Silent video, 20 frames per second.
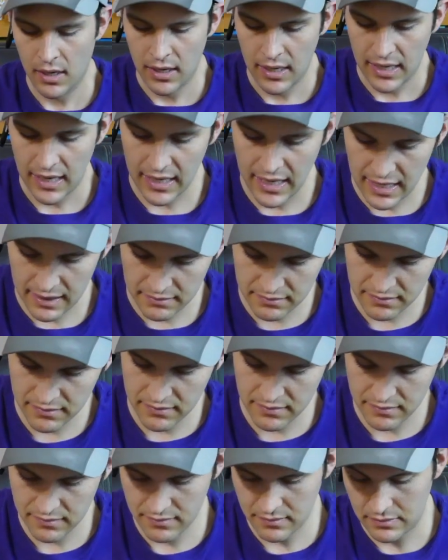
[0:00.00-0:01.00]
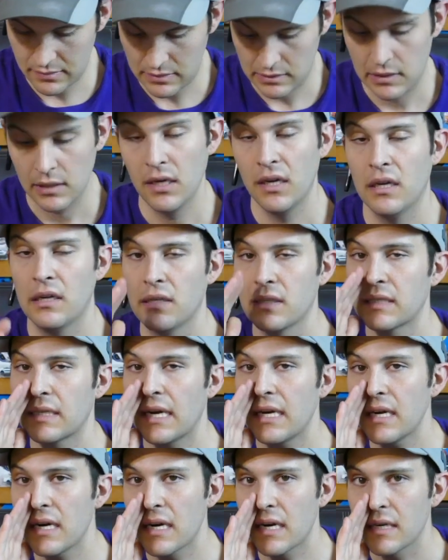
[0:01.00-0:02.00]
And it's
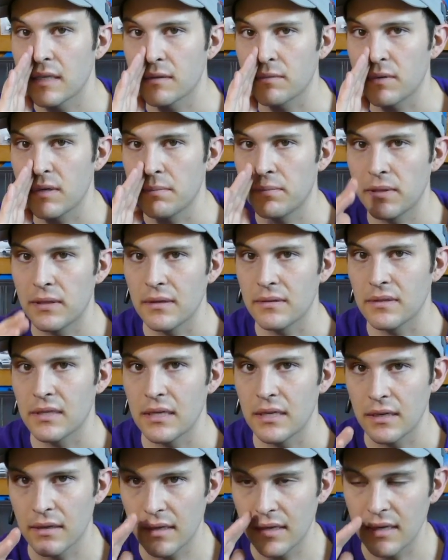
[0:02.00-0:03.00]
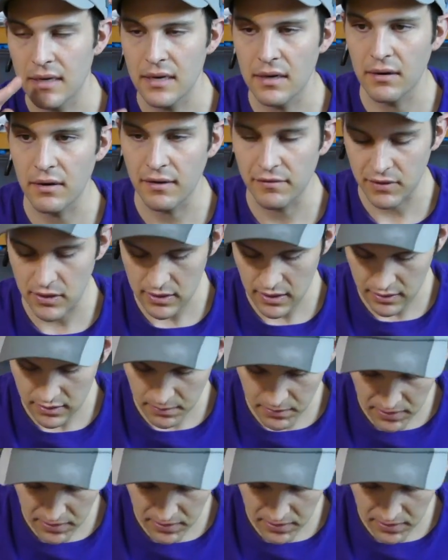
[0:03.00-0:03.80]
kind of nice when you put those in, then you don't have to talk to